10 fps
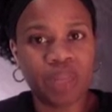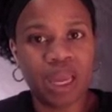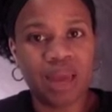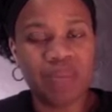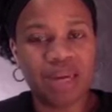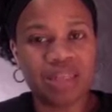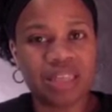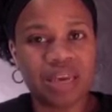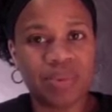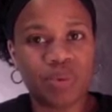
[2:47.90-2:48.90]
and my
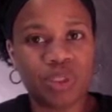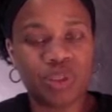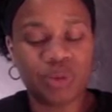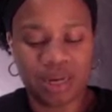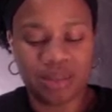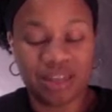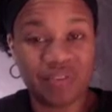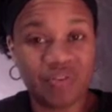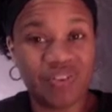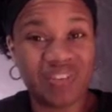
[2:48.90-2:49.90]
assignment was due at
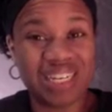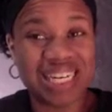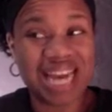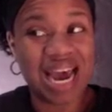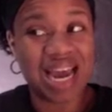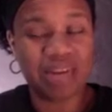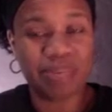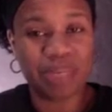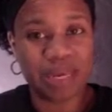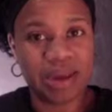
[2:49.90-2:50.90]
11:59
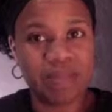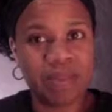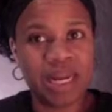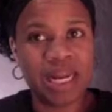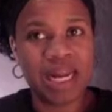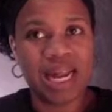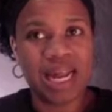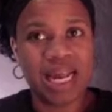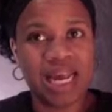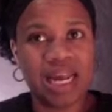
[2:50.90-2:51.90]
p.m.
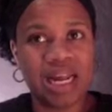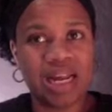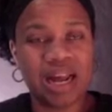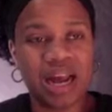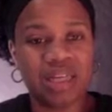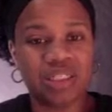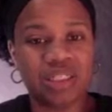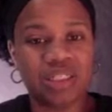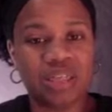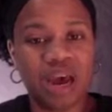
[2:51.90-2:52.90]
and I
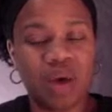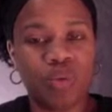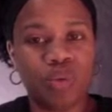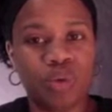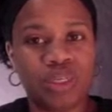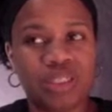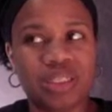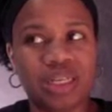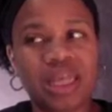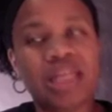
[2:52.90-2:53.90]
did not
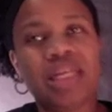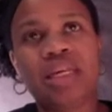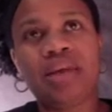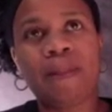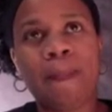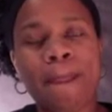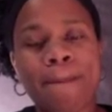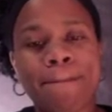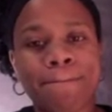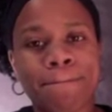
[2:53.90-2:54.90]
want any
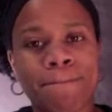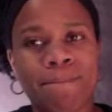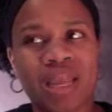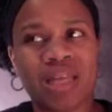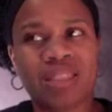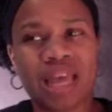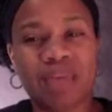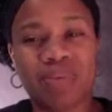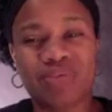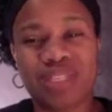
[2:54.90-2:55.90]

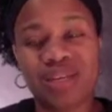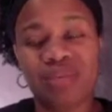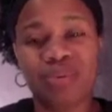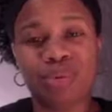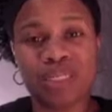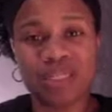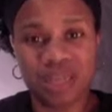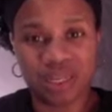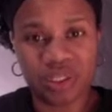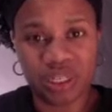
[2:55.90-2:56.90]
type of 10-point
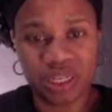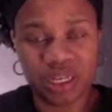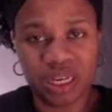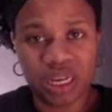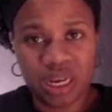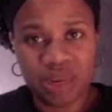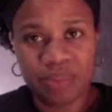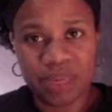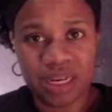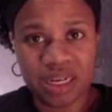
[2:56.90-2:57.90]
deduction
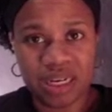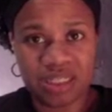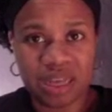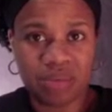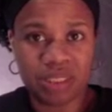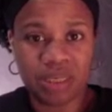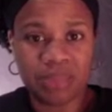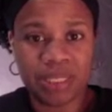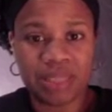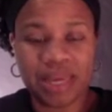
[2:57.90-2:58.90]
because I was going to
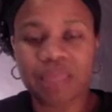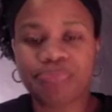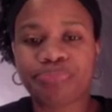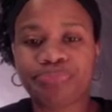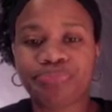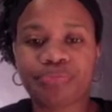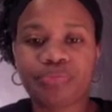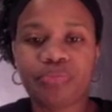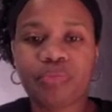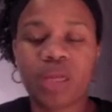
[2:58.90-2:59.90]
be late.
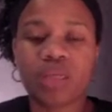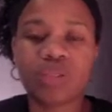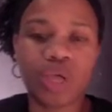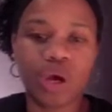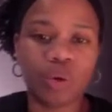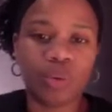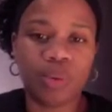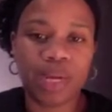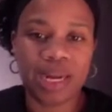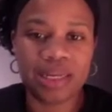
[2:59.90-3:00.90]
So
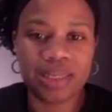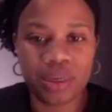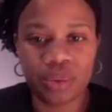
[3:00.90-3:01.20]
what I did